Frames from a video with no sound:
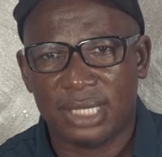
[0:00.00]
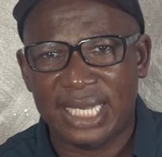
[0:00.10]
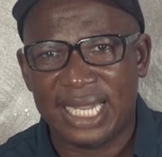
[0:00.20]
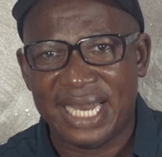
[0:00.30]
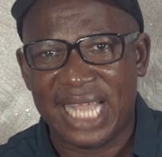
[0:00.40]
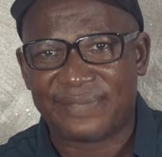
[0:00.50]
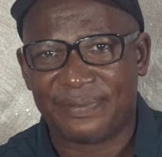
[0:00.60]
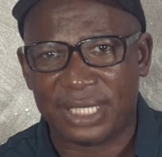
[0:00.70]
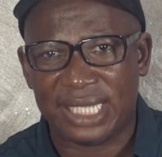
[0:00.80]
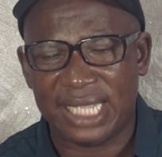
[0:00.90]
in the next
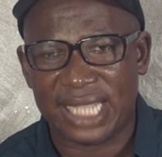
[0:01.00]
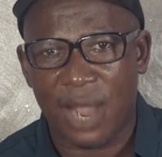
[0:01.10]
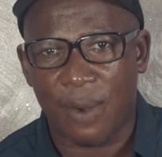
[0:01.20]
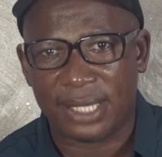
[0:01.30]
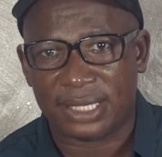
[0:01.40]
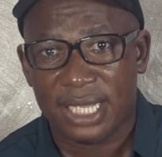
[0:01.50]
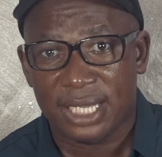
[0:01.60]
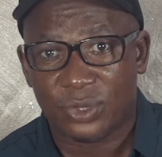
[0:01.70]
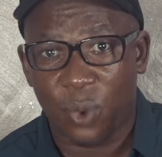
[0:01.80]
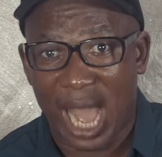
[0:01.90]
48 hours
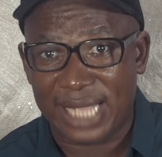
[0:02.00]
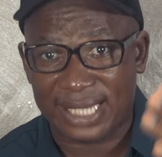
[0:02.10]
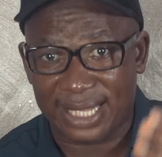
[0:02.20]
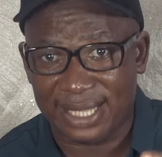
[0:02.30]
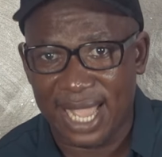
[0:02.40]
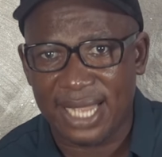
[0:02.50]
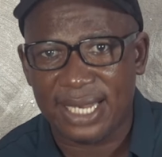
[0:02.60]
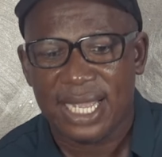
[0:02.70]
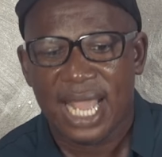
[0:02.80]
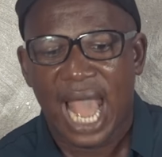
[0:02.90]
to
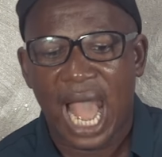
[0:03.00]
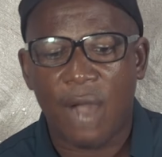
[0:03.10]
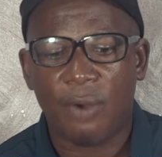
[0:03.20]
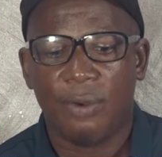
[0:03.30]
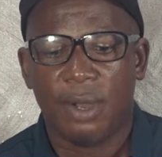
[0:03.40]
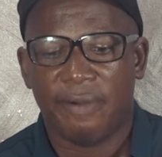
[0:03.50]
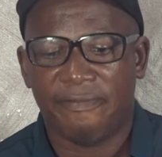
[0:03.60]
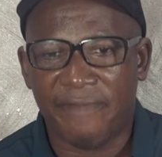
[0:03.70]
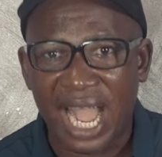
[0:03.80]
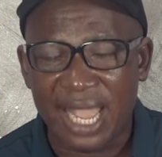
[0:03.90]
ascertain how
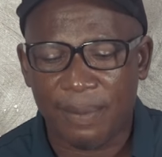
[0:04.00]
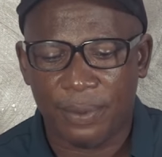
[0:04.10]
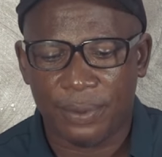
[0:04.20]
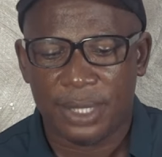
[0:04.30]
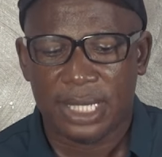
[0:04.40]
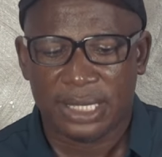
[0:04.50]
viable